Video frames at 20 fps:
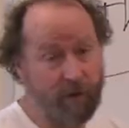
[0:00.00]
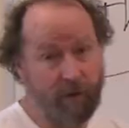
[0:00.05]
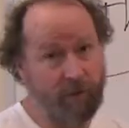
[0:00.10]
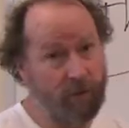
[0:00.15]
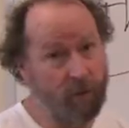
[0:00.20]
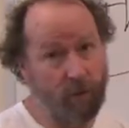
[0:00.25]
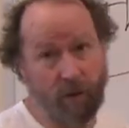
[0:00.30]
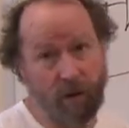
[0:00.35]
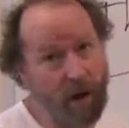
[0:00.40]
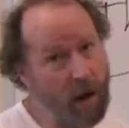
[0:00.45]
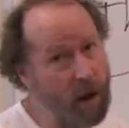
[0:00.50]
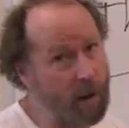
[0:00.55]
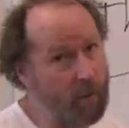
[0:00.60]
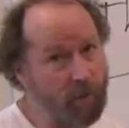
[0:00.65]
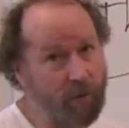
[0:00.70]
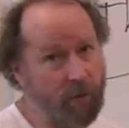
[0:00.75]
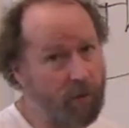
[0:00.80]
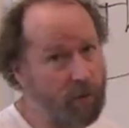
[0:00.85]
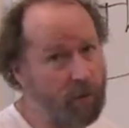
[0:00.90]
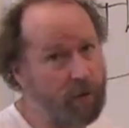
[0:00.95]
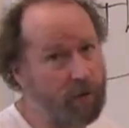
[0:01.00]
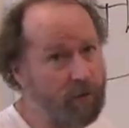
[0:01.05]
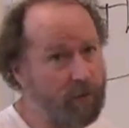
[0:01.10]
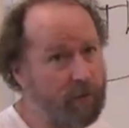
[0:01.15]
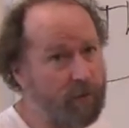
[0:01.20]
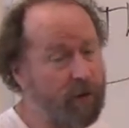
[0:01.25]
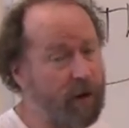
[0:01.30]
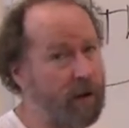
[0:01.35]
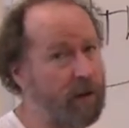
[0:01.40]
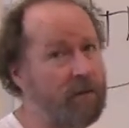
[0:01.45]
living were comparable in
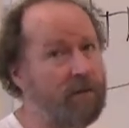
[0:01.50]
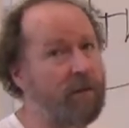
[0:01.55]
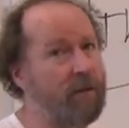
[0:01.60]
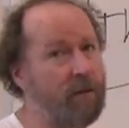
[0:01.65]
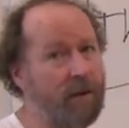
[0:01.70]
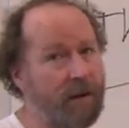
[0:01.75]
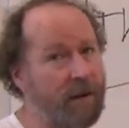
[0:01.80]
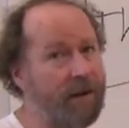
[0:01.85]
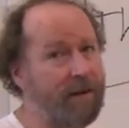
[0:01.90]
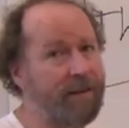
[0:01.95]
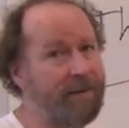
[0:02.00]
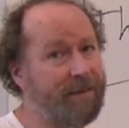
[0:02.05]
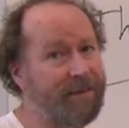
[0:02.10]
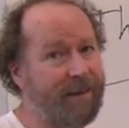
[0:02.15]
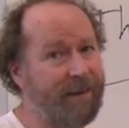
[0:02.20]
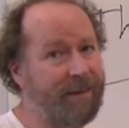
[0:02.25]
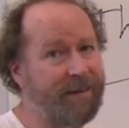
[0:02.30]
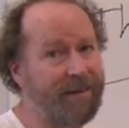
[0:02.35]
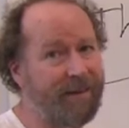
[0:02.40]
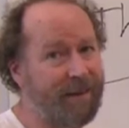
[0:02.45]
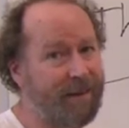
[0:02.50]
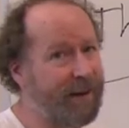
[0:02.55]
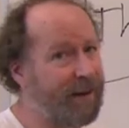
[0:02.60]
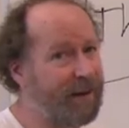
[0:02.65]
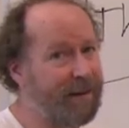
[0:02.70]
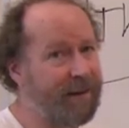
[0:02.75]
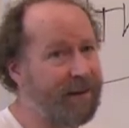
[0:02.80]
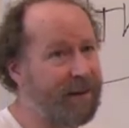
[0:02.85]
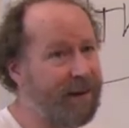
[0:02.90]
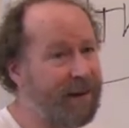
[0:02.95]
France and the United States in the
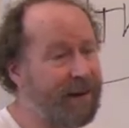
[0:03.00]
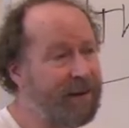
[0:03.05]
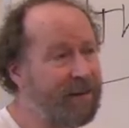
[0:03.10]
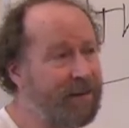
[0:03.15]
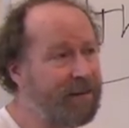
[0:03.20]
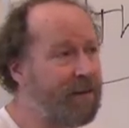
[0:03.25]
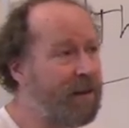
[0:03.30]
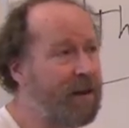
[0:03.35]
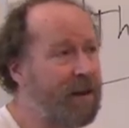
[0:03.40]
1980s,